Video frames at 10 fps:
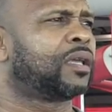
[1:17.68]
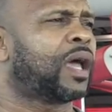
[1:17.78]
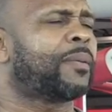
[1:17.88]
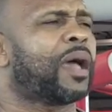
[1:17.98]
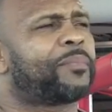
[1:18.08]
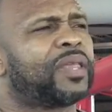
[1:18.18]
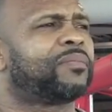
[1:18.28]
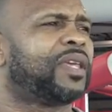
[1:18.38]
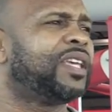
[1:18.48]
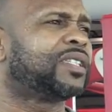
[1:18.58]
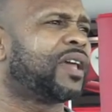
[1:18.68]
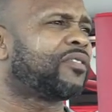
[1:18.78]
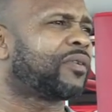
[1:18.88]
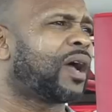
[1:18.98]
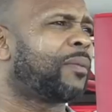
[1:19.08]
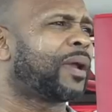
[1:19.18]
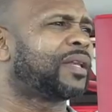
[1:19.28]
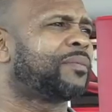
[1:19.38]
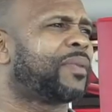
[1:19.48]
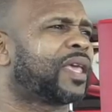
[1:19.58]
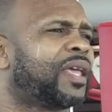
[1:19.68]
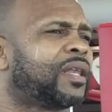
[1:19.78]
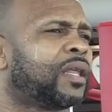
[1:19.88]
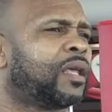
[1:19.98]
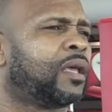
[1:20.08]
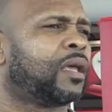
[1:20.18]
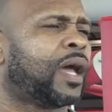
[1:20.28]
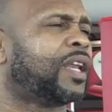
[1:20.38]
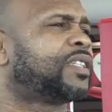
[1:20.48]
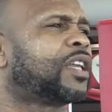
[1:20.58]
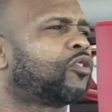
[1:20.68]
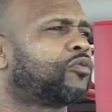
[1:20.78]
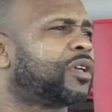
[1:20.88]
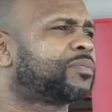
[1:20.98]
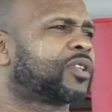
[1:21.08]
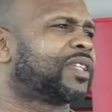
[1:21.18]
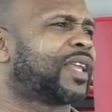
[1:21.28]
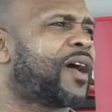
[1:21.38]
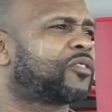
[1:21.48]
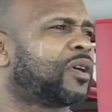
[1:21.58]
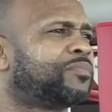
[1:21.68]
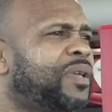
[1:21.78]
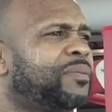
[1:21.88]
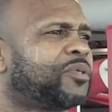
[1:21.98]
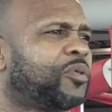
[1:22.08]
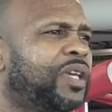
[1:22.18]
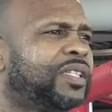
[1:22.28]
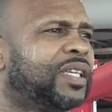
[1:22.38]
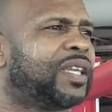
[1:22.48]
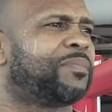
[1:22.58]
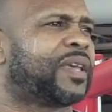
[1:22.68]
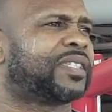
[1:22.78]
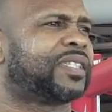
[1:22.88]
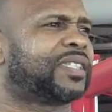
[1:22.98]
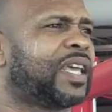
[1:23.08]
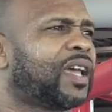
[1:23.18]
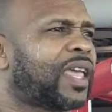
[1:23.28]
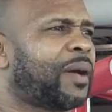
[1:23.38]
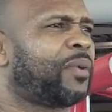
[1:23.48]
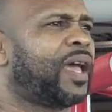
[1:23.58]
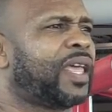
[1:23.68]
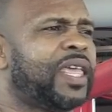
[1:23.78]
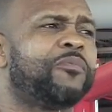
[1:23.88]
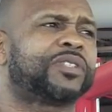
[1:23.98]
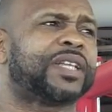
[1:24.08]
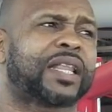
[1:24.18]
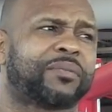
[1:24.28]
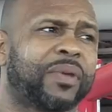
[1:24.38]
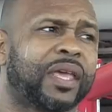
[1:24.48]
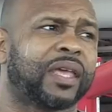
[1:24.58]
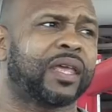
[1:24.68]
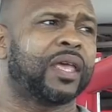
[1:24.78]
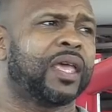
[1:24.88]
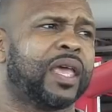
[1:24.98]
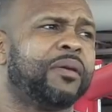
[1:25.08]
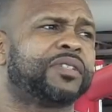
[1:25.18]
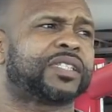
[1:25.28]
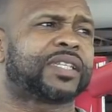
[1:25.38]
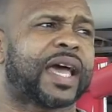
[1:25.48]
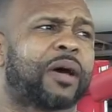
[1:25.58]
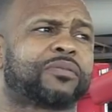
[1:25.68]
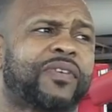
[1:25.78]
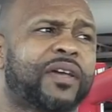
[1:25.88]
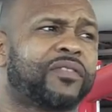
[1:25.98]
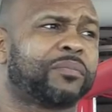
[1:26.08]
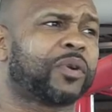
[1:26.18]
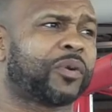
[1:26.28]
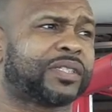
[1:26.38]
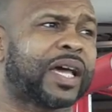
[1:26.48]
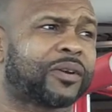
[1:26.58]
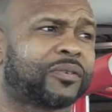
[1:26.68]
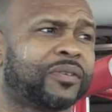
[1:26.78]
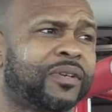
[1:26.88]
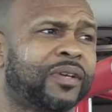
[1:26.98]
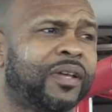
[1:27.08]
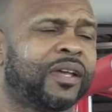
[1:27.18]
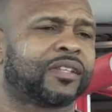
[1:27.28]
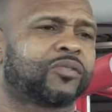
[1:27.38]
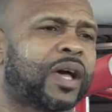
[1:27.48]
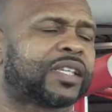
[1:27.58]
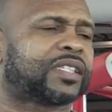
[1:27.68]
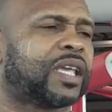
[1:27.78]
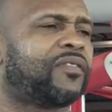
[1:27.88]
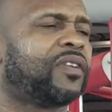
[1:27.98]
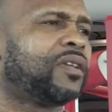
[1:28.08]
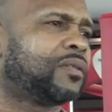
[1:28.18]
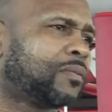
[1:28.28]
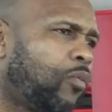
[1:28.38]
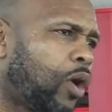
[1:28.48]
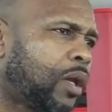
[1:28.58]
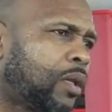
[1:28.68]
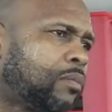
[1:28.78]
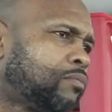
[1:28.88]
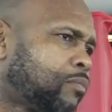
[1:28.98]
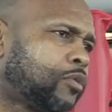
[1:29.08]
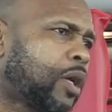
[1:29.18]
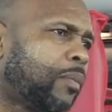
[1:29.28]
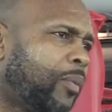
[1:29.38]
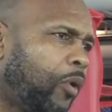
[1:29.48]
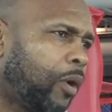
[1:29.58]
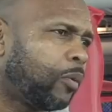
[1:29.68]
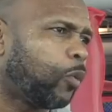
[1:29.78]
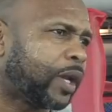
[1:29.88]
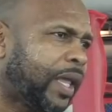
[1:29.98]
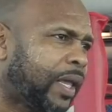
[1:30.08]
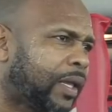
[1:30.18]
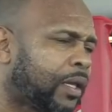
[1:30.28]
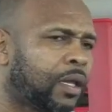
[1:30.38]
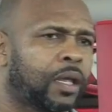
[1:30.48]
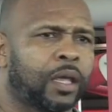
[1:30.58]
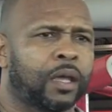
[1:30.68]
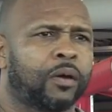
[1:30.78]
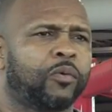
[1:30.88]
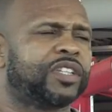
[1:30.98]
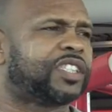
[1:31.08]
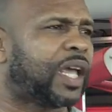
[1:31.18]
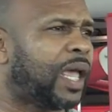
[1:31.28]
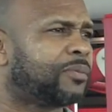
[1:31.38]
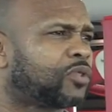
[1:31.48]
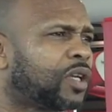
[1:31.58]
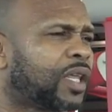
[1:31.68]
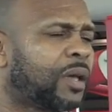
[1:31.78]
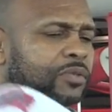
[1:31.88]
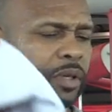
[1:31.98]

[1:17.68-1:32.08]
I mean, I beat him easy every round, but I didn't take no risk because I didn't have to. I beat him so easy, it didn't make sense to take a gamble. And he was not the man, he was just the guy I was fighting for the middleweight title. So I safely, smartly took him apart with one hand. With James, on the other hand, it was a